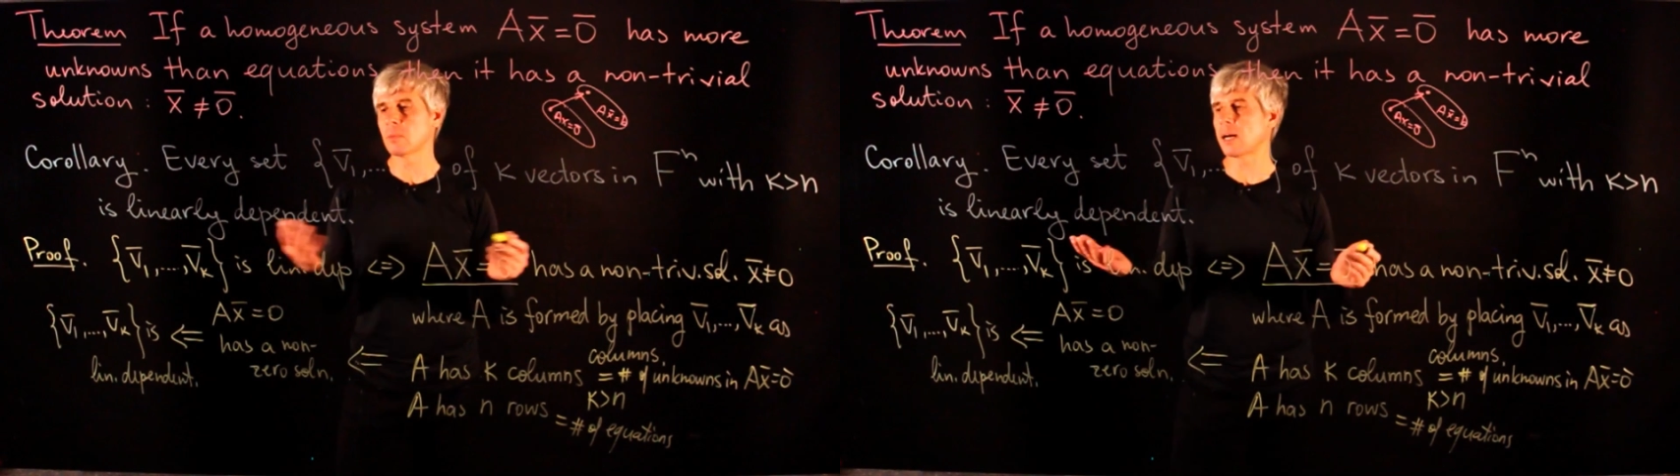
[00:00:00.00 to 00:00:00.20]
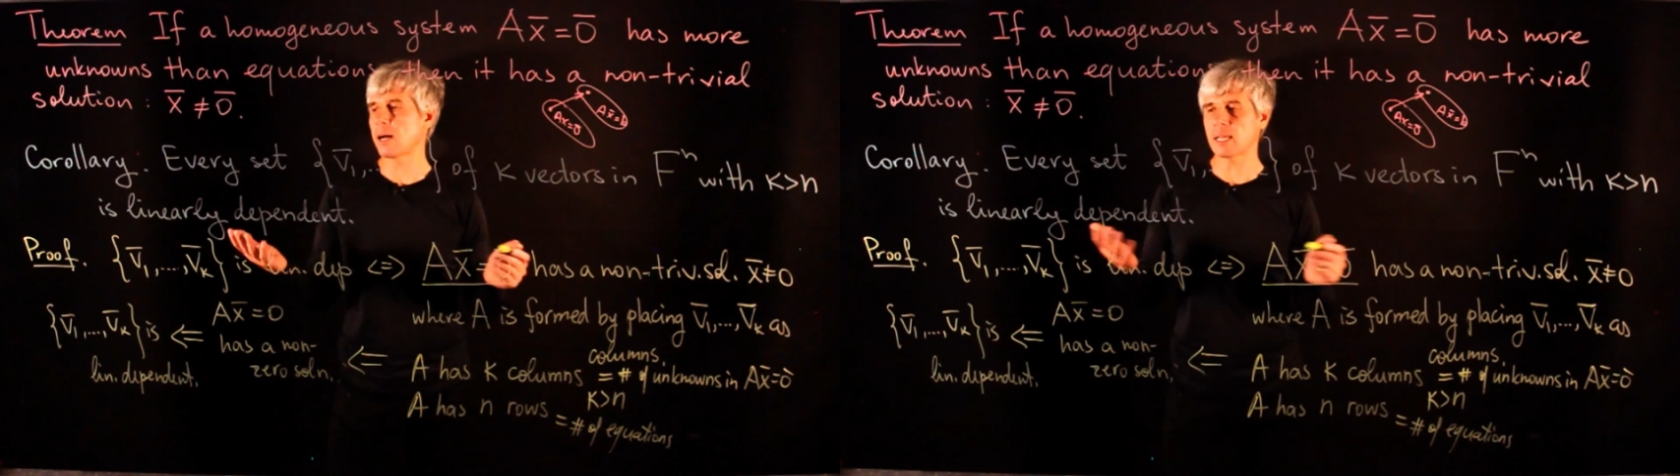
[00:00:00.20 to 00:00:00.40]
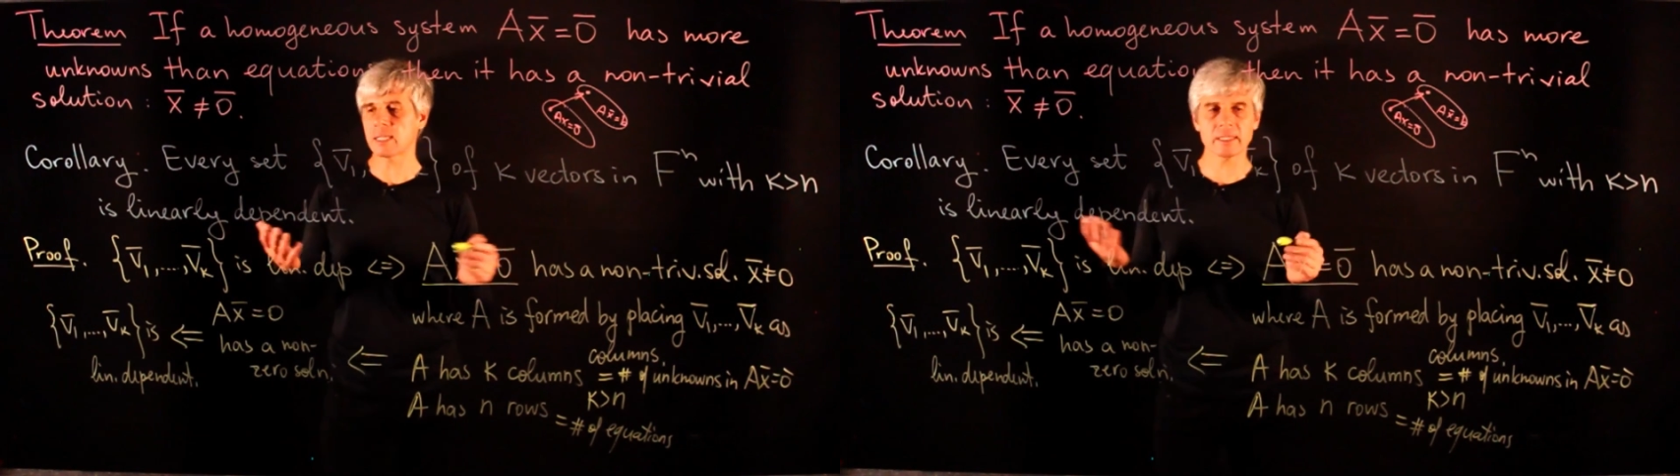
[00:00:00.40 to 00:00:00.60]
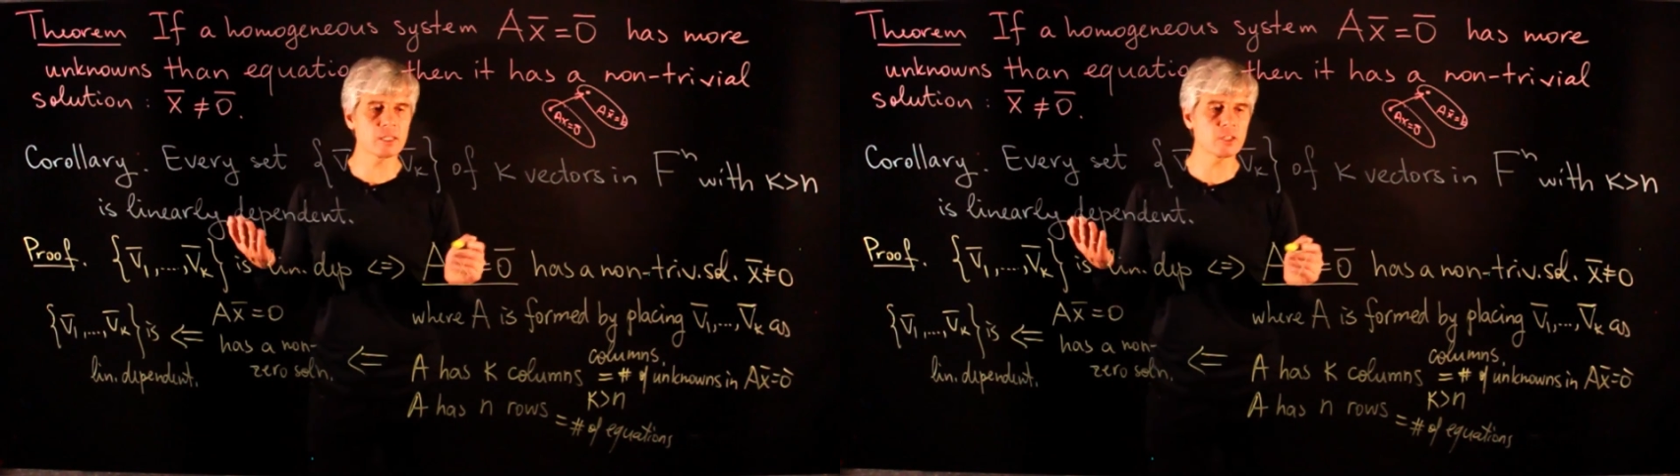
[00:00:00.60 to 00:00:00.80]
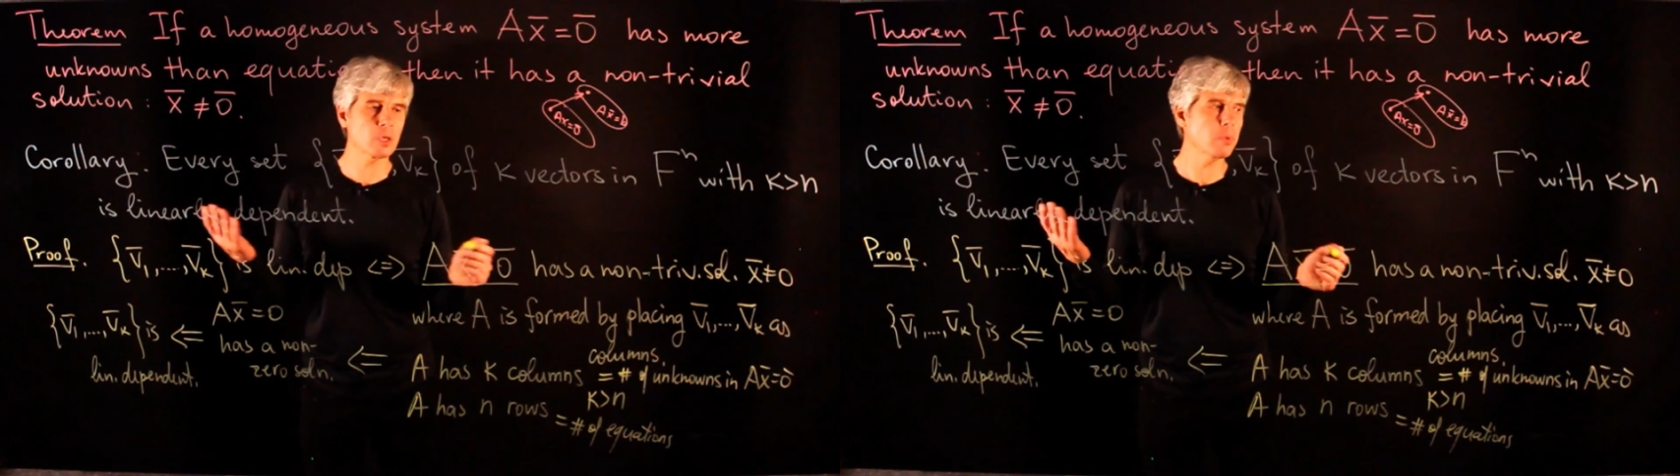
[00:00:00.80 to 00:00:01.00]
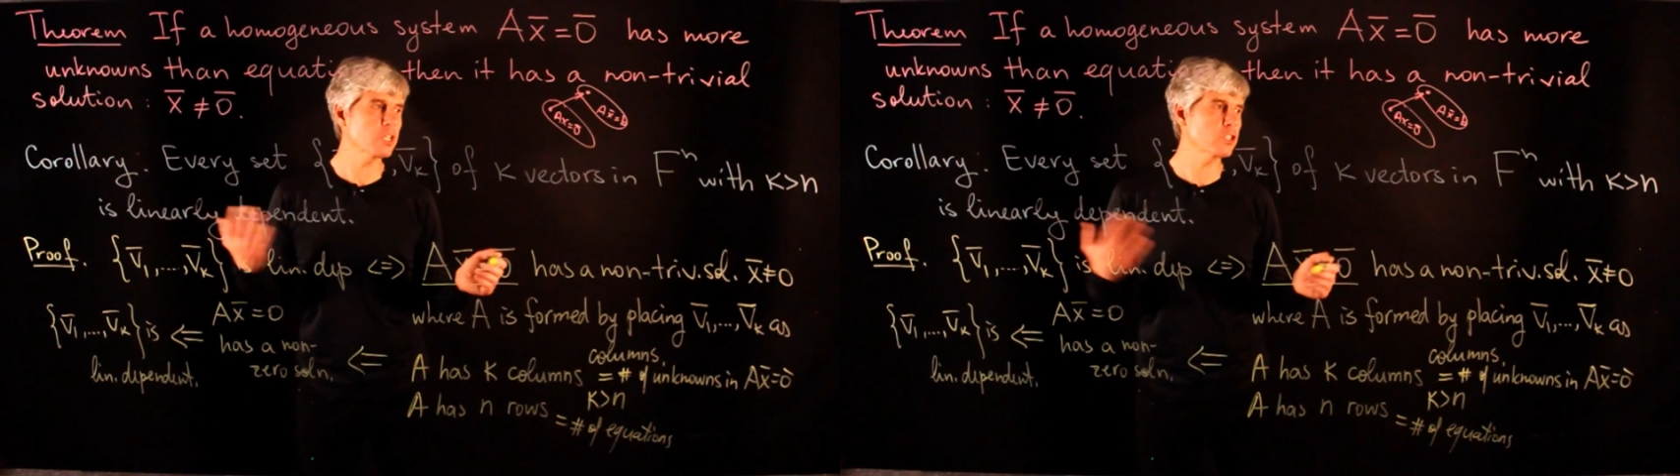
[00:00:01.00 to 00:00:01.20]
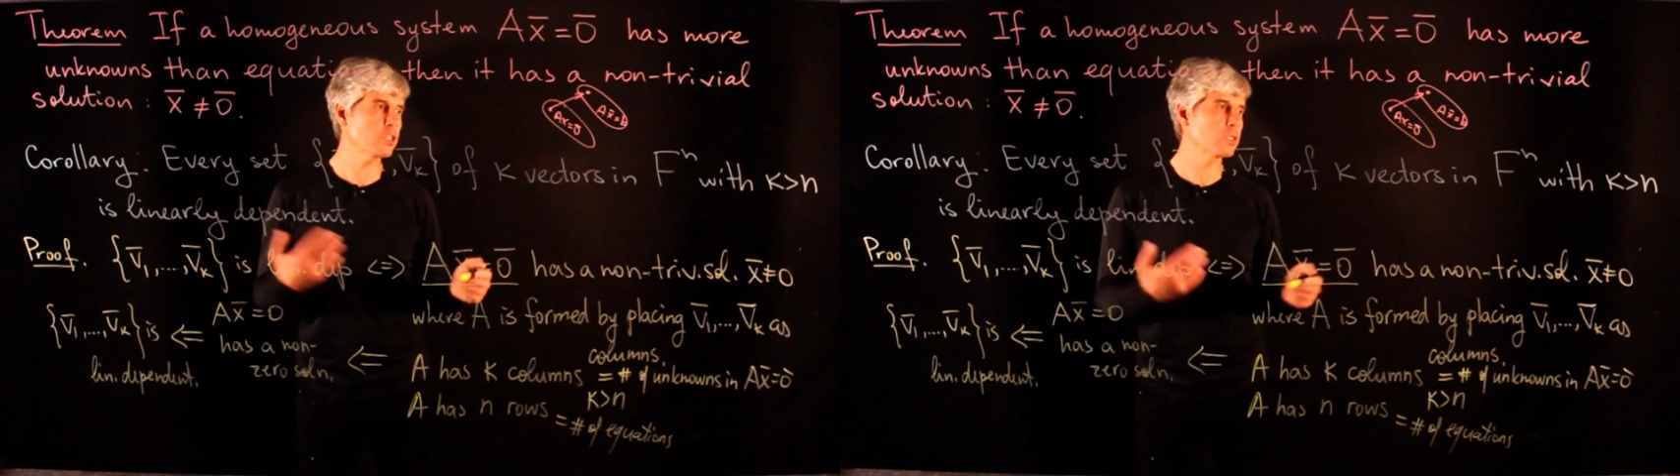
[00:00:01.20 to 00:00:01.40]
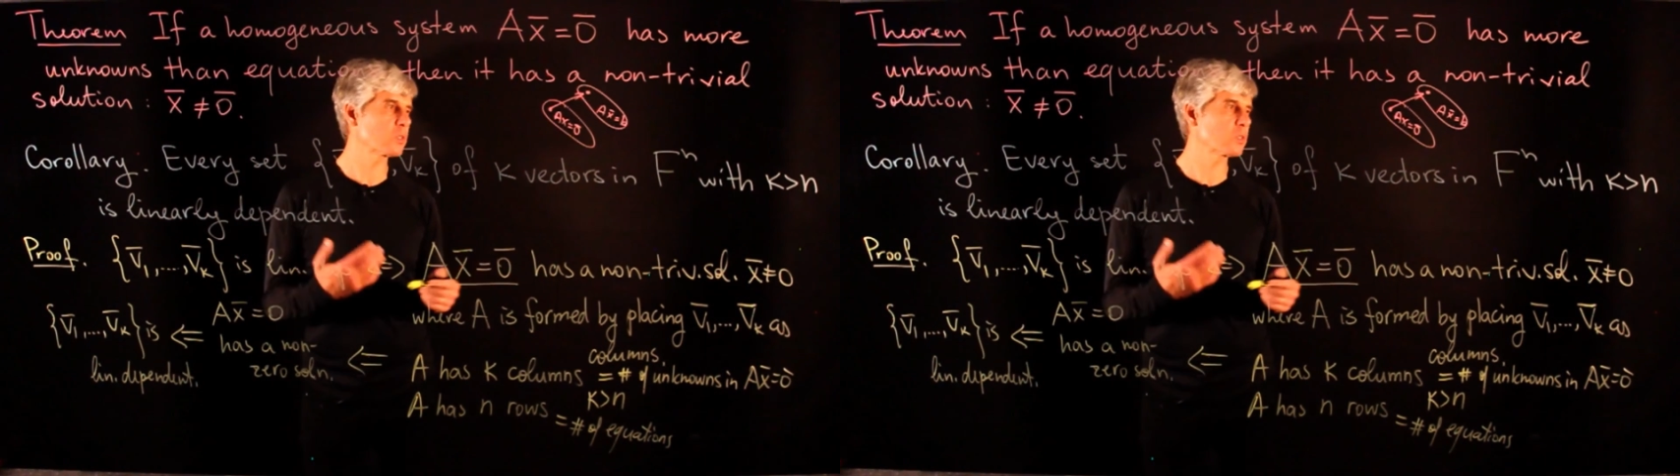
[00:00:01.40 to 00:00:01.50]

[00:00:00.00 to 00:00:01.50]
ask such a question,